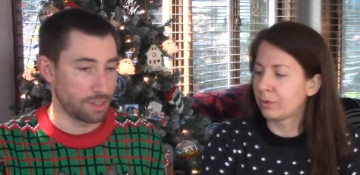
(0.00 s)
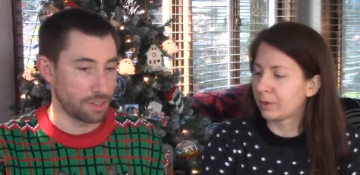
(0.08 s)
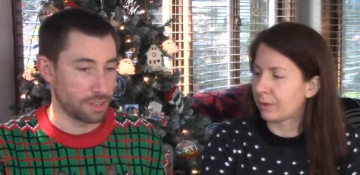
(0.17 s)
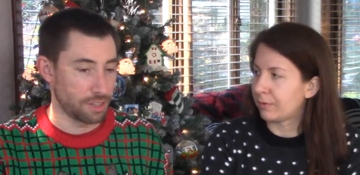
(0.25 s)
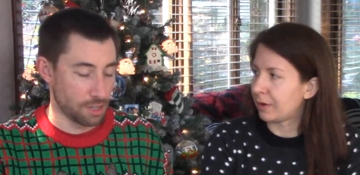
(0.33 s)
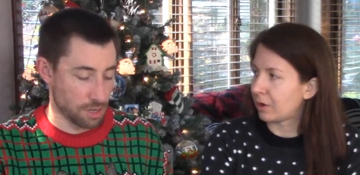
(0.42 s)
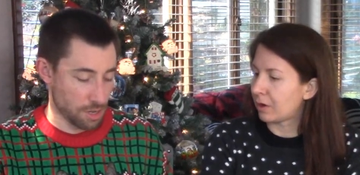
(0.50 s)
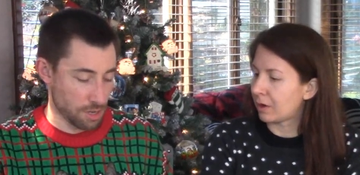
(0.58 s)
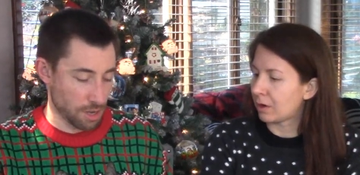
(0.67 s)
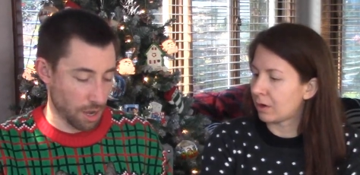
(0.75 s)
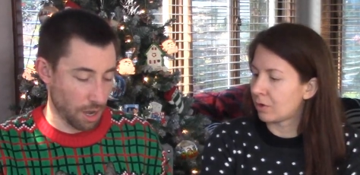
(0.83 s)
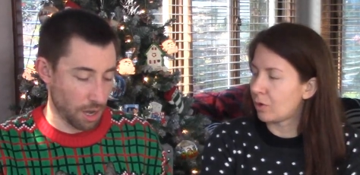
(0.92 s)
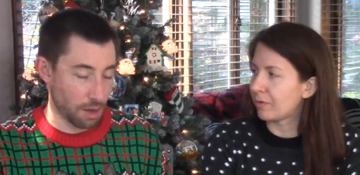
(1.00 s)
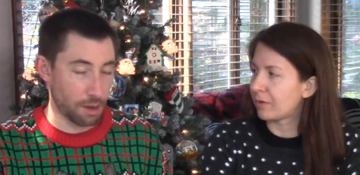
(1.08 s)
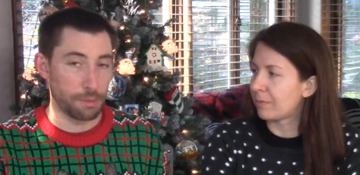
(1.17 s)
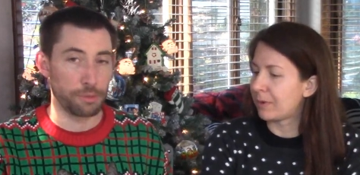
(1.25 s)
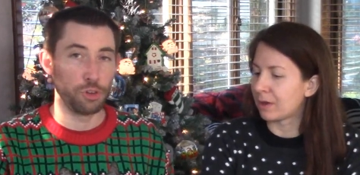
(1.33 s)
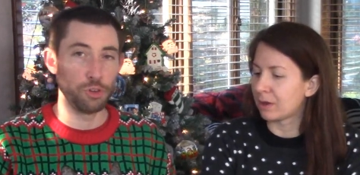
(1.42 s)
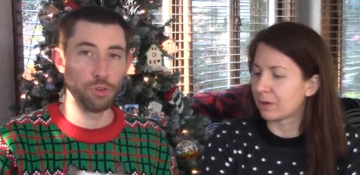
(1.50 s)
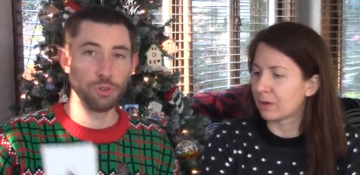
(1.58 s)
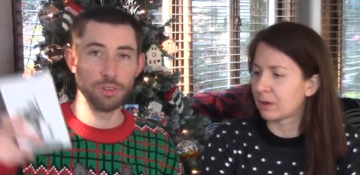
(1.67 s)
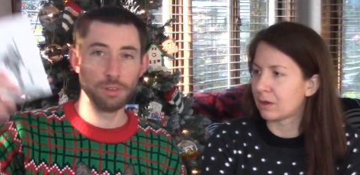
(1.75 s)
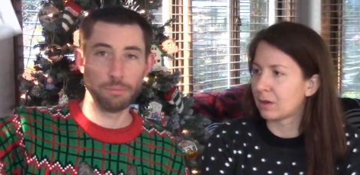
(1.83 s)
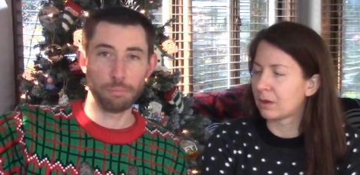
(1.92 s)
Speaker 1: do with the figure?
Speaker 2: You uh, have to build... you
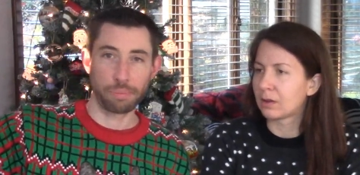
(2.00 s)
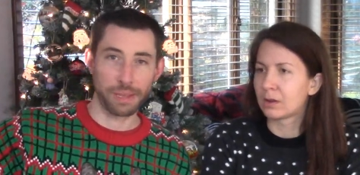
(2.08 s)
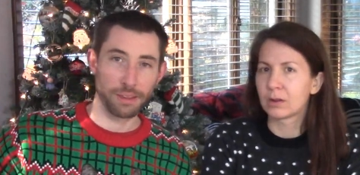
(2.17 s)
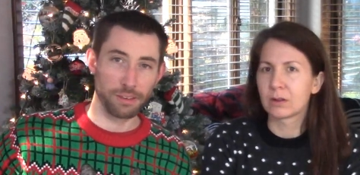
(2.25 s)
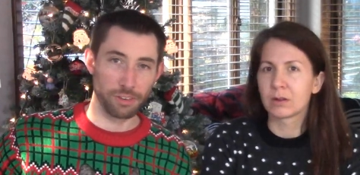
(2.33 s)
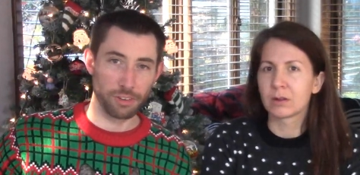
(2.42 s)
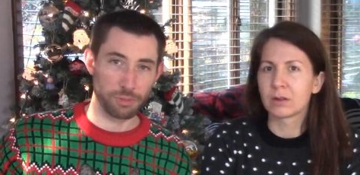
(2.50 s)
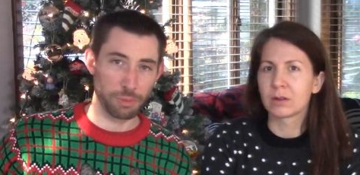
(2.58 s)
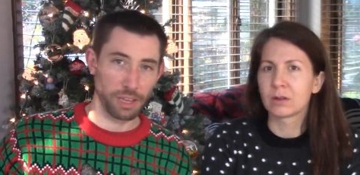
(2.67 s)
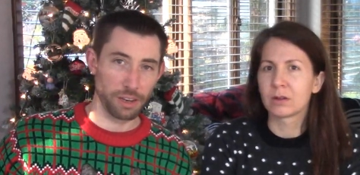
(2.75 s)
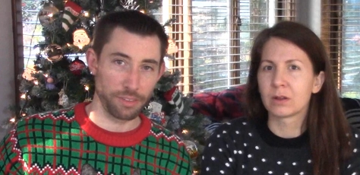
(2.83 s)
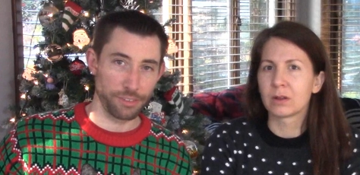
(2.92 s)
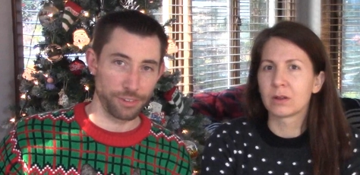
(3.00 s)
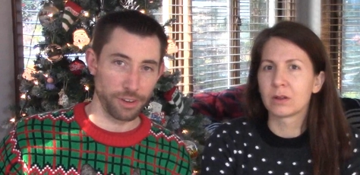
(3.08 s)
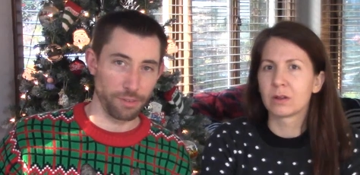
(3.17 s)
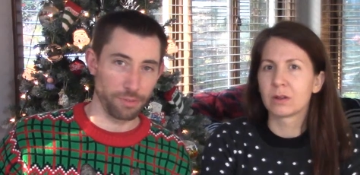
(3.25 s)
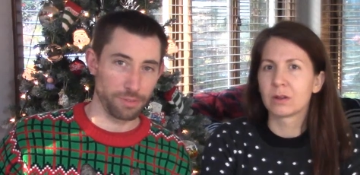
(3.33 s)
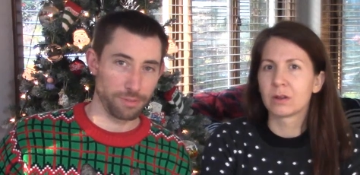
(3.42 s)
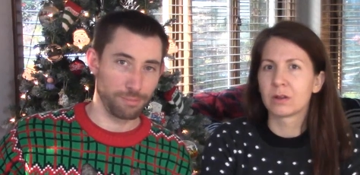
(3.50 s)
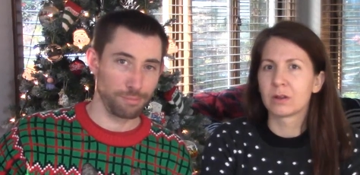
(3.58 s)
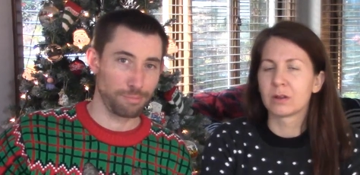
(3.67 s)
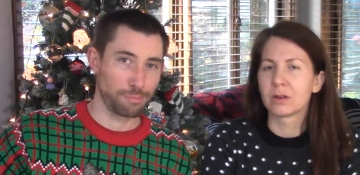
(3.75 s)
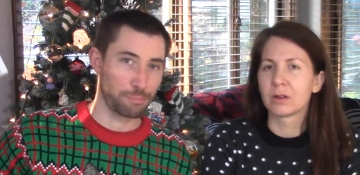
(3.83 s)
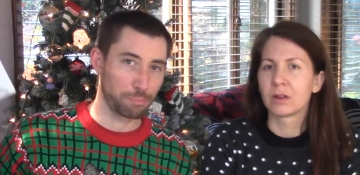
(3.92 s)
display it on the shelf.
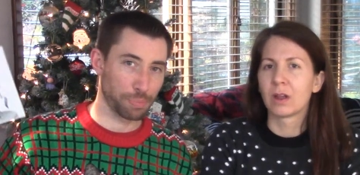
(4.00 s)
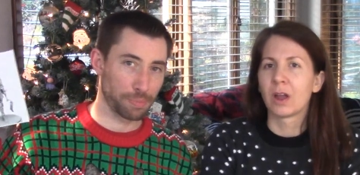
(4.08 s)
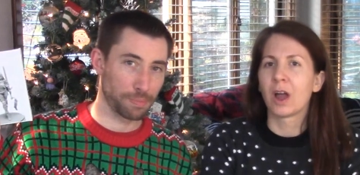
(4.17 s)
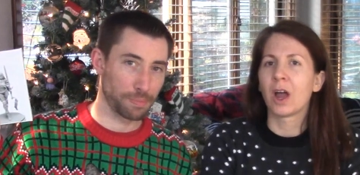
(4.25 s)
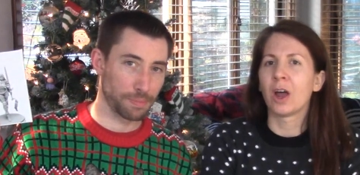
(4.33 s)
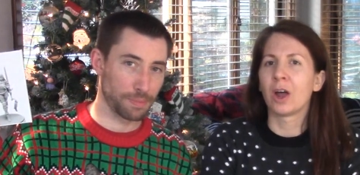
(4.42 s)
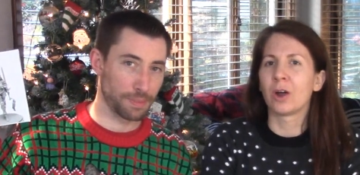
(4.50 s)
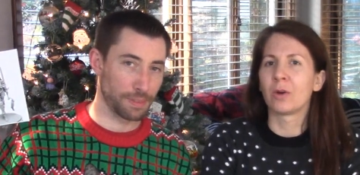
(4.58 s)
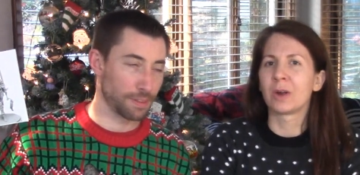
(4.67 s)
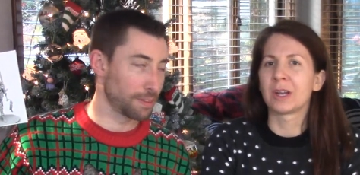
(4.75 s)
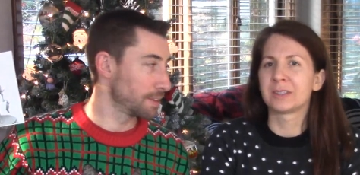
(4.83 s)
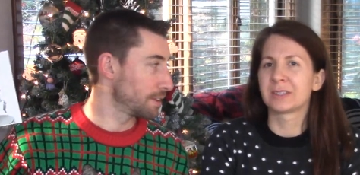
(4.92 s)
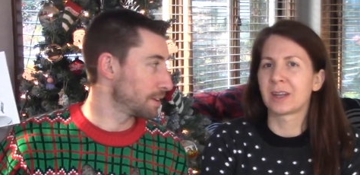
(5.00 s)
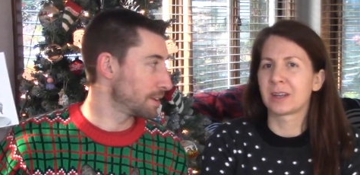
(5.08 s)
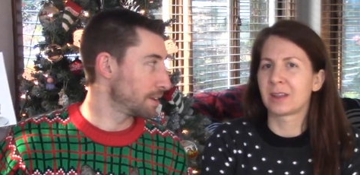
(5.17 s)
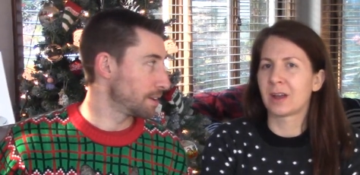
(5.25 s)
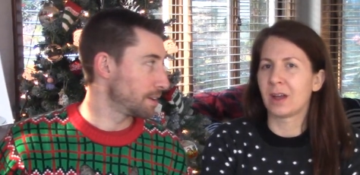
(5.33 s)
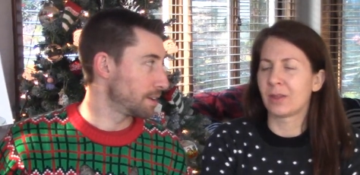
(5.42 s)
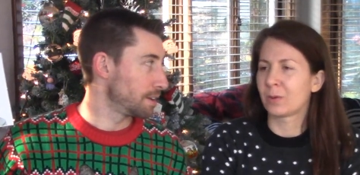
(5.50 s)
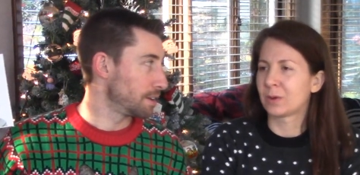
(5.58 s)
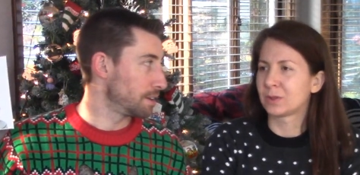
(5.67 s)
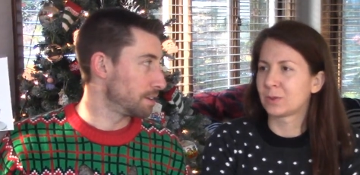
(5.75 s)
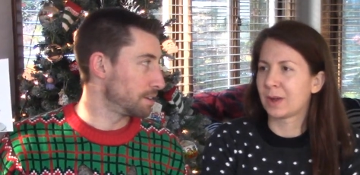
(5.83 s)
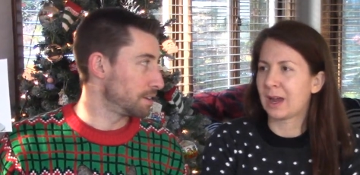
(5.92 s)
Speaker 1: Oh, it's like the other
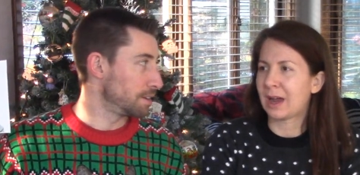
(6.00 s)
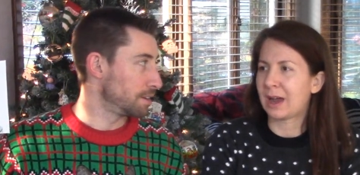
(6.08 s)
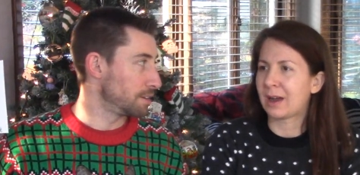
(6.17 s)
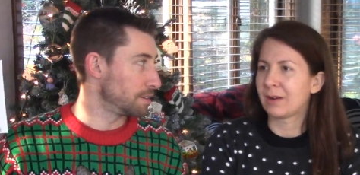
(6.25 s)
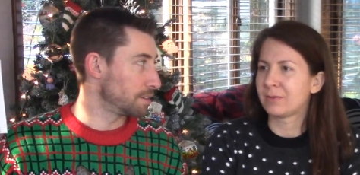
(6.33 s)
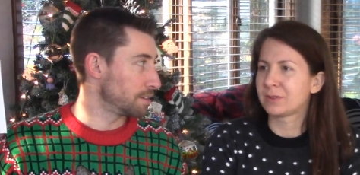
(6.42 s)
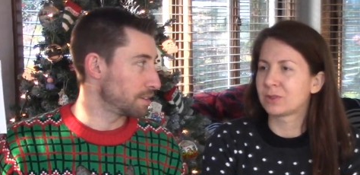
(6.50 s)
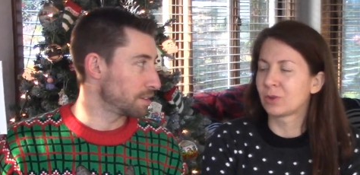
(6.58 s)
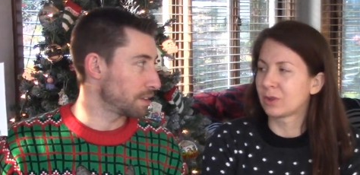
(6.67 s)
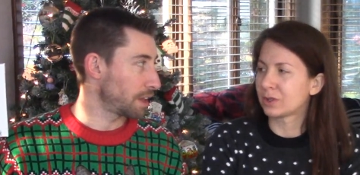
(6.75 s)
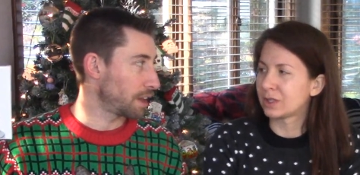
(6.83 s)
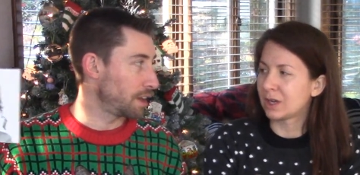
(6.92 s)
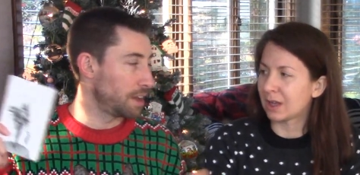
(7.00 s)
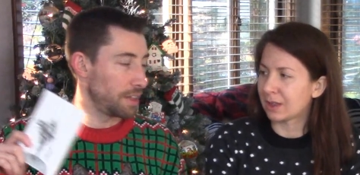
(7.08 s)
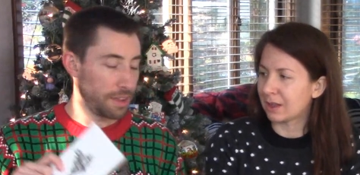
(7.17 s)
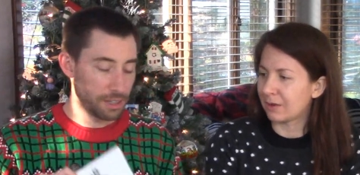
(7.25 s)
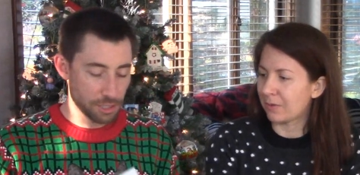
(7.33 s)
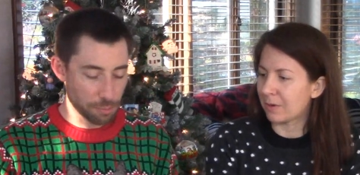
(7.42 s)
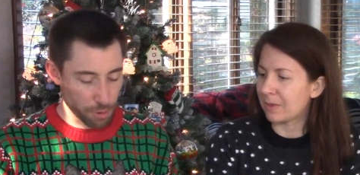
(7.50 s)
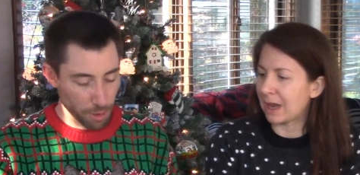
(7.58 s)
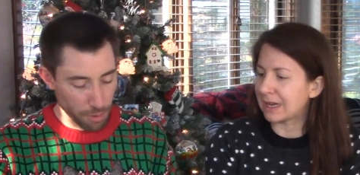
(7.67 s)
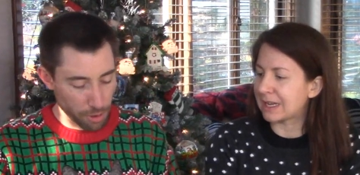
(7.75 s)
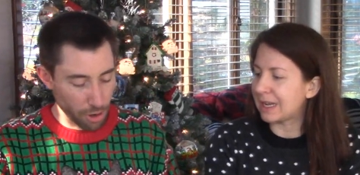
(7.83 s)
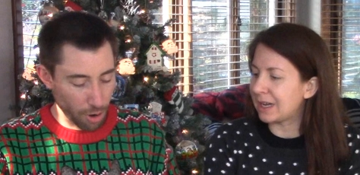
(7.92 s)
ones we have.
Speaker 2: So there's yeah. nothing there's from that
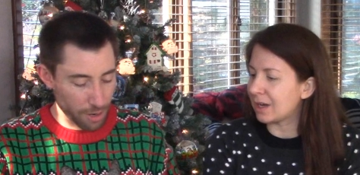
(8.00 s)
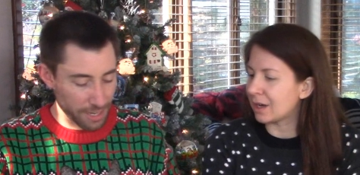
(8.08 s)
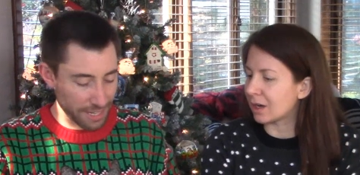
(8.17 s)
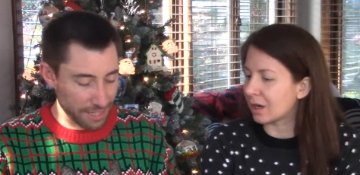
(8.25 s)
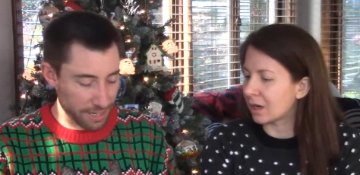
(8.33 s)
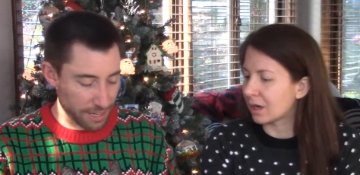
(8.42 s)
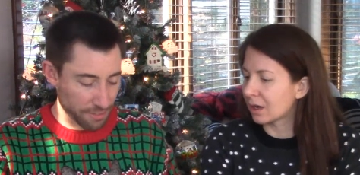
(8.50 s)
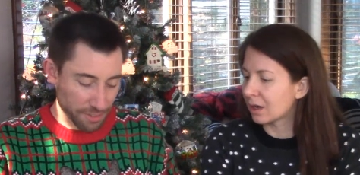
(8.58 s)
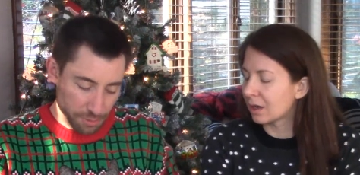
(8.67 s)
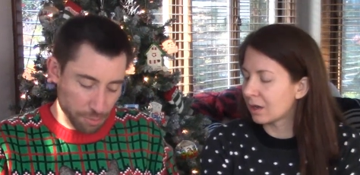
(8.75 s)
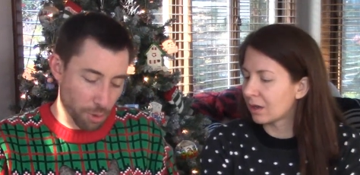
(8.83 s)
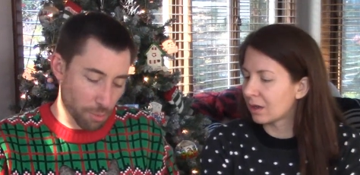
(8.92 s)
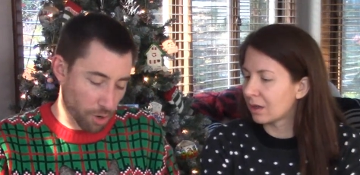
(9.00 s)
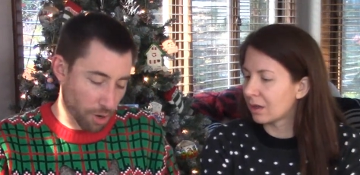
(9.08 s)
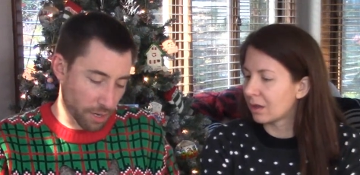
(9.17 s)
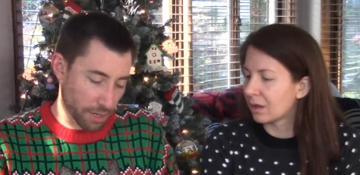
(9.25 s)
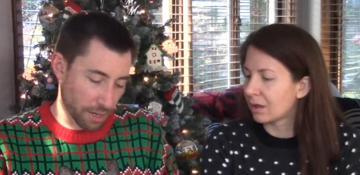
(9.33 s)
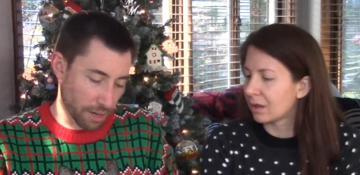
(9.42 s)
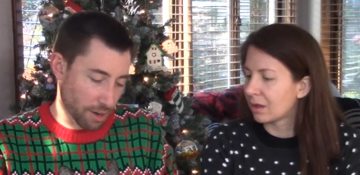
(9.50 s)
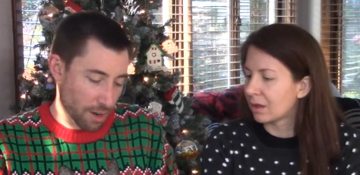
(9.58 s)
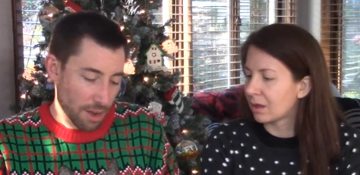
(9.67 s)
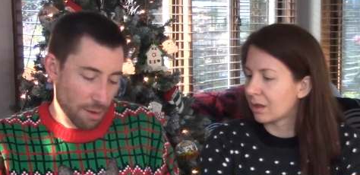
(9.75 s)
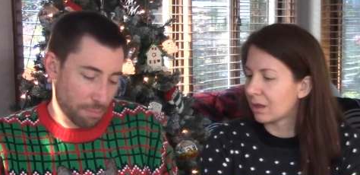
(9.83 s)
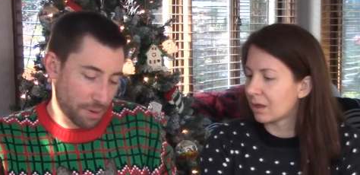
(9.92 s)
gear. There's a promo card in here. There's a promo card in here.
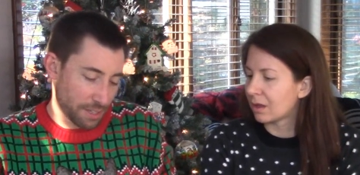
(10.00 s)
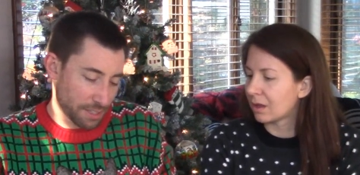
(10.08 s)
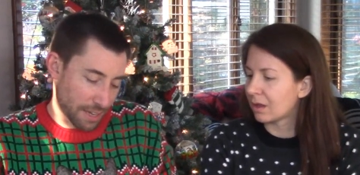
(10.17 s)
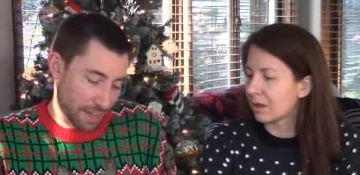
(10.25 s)
But it,